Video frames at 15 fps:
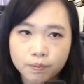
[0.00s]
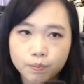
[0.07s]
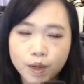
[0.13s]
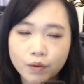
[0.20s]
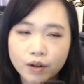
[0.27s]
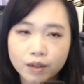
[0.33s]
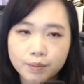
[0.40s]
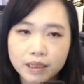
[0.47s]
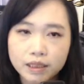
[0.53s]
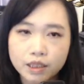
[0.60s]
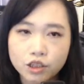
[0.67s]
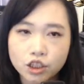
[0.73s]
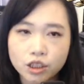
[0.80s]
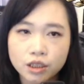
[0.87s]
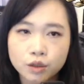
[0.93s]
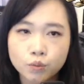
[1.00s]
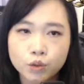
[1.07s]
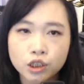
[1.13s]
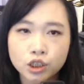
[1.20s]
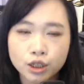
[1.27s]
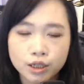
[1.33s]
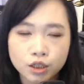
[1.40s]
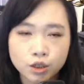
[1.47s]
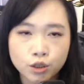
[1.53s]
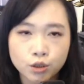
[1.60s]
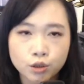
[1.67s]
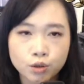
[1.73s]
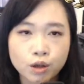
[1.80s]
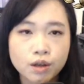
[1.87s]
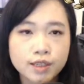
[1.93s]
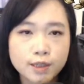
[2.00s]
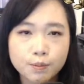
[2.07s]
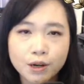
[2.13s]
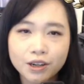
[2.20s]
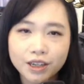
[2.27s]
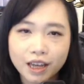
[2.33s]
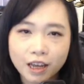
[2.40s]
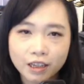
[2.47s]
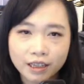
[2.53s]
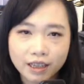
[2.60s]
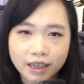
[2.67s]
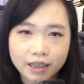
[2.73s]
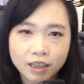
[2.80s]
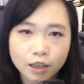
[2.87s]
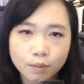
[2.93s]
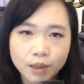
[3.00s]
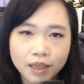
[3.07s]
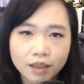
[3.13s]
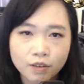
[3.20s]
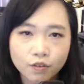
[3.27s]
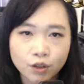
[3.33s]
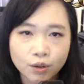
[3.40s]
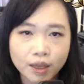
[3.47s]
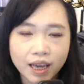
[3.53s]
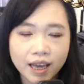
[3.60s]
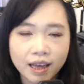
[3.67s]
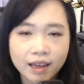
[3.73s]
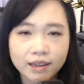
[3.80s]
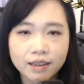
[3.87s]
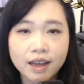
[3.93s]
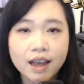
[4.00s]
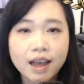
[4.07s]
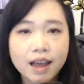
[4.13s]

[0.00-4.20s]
my recommendation would just to spark Kaguya Hime if you can,